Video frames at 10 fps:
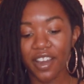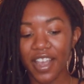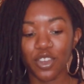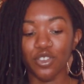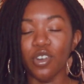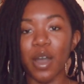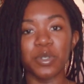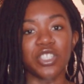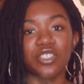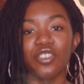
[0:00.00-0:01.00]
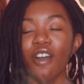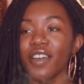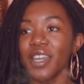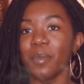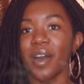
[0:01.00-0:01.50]
And you know, I was just
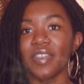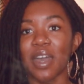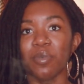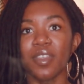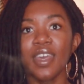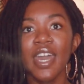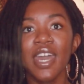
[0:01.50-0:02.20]
talking about that with,